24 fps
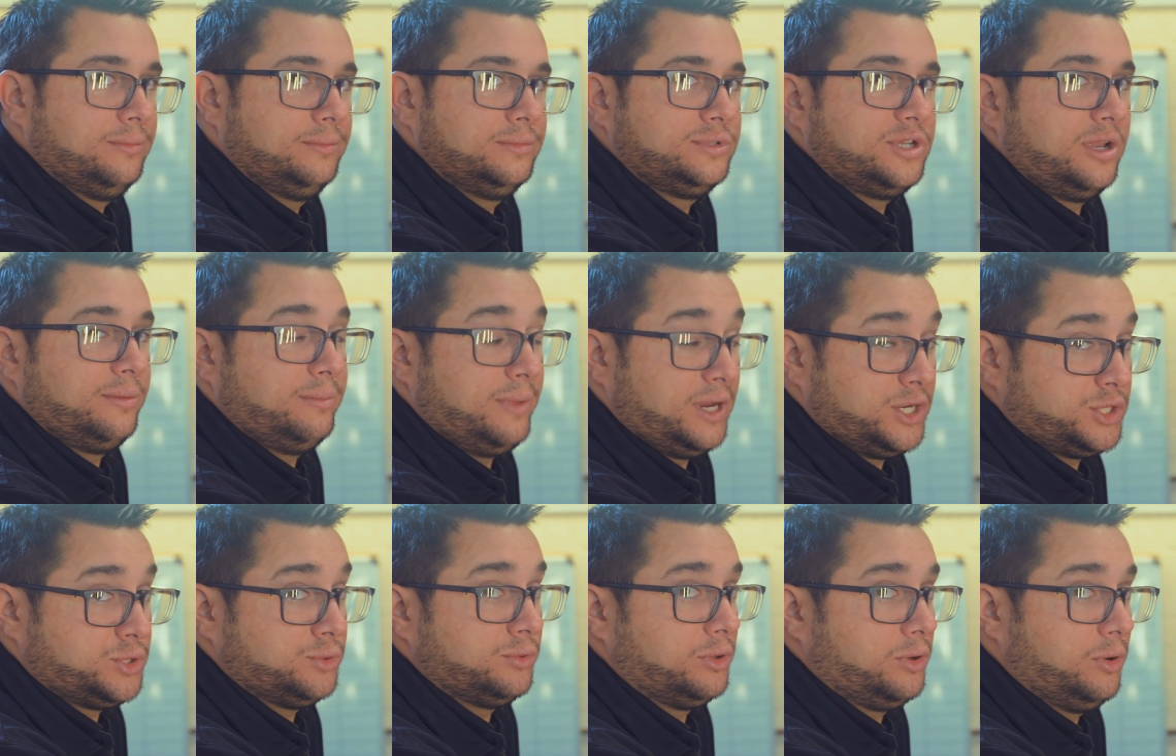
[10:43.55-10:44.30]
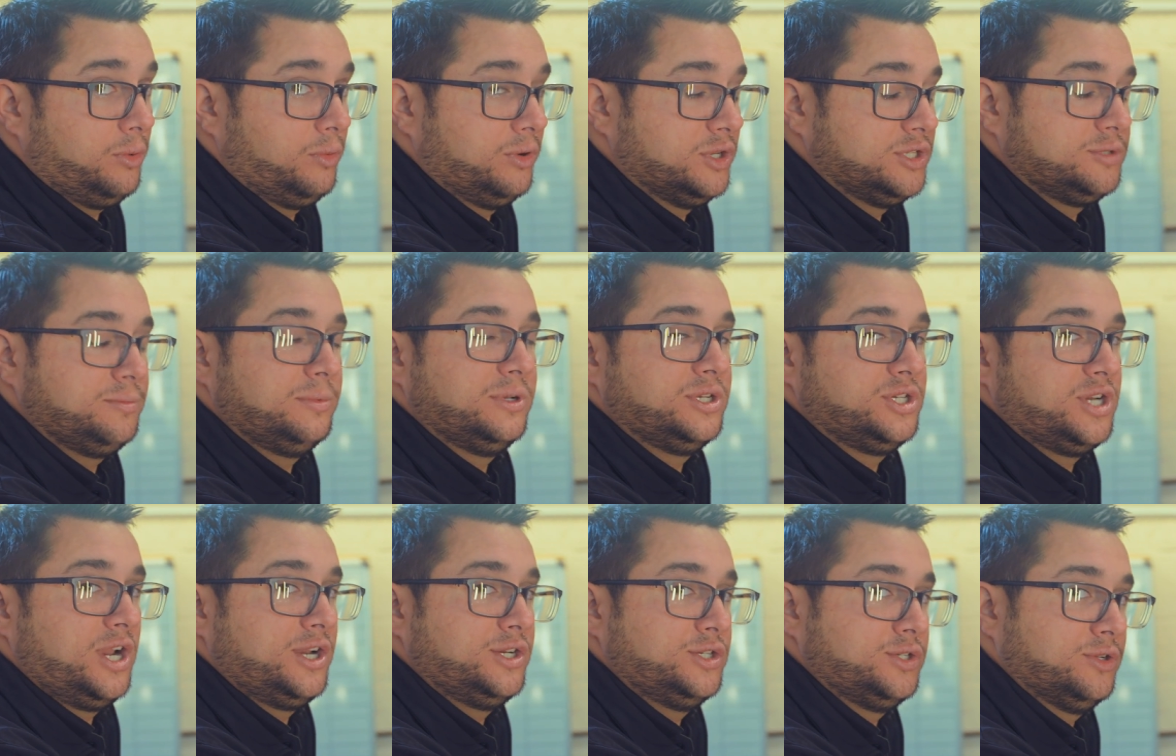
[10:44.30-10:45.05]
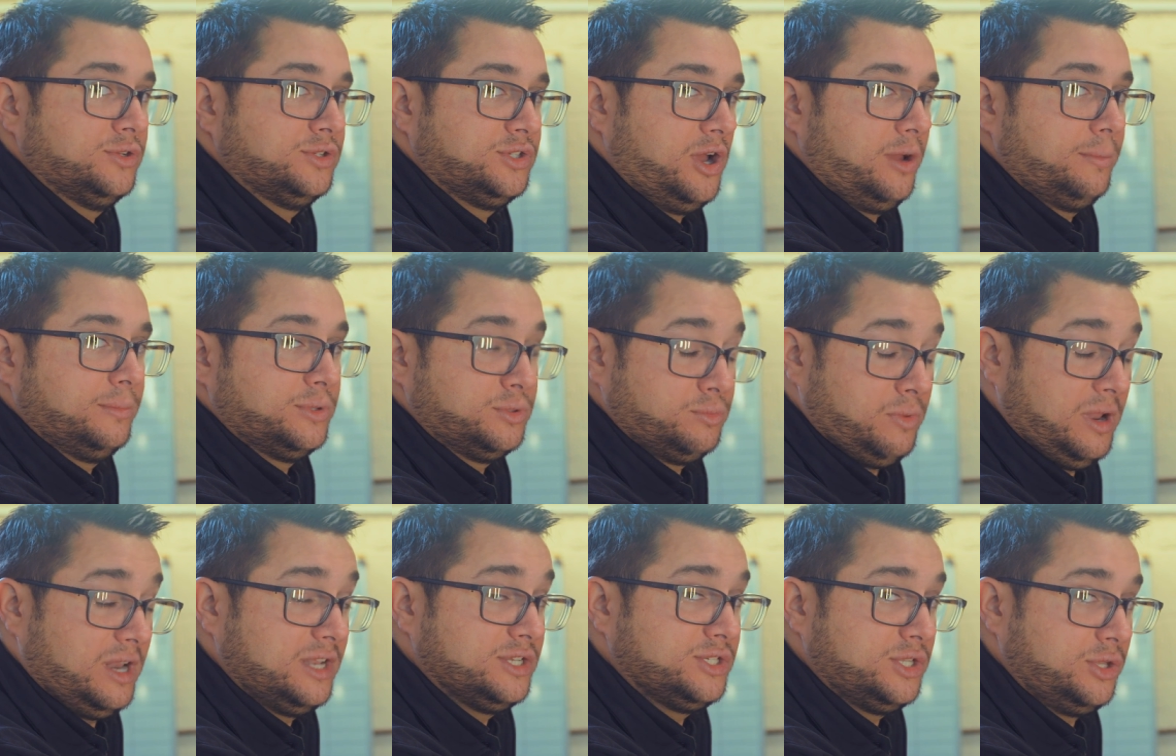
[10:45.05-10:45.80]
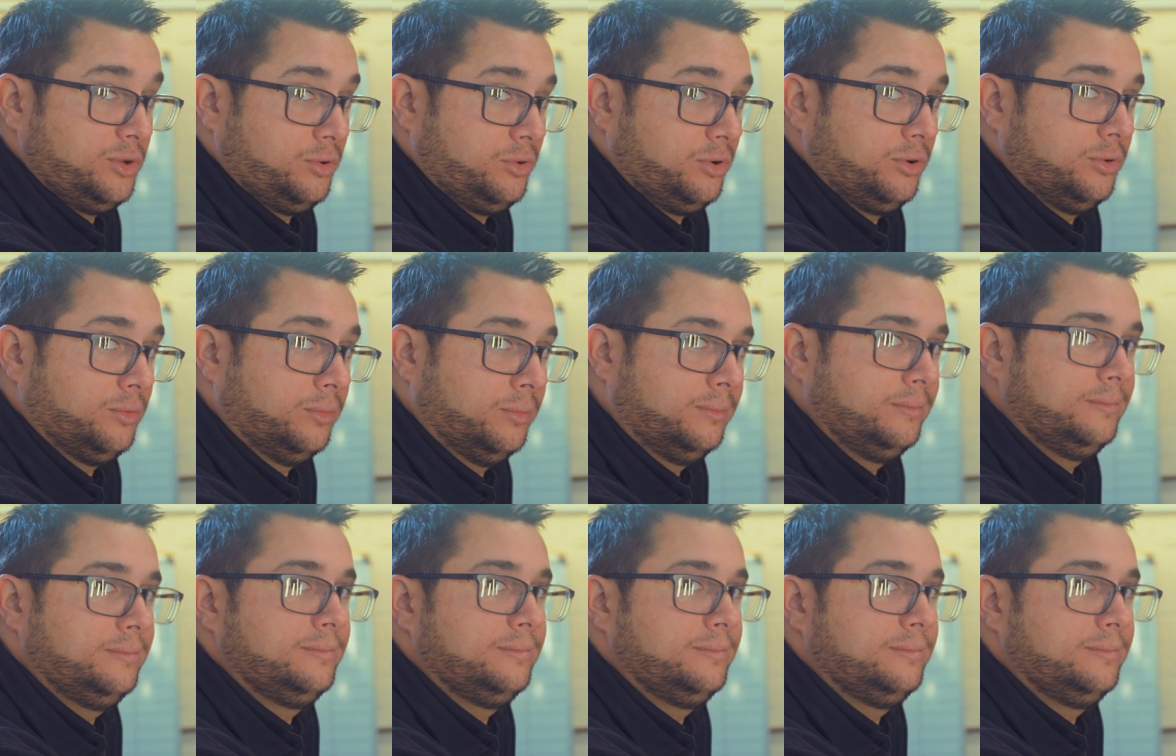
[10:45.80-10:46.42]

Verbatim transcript: So make sure the coolant's been changed on time as well as the oil.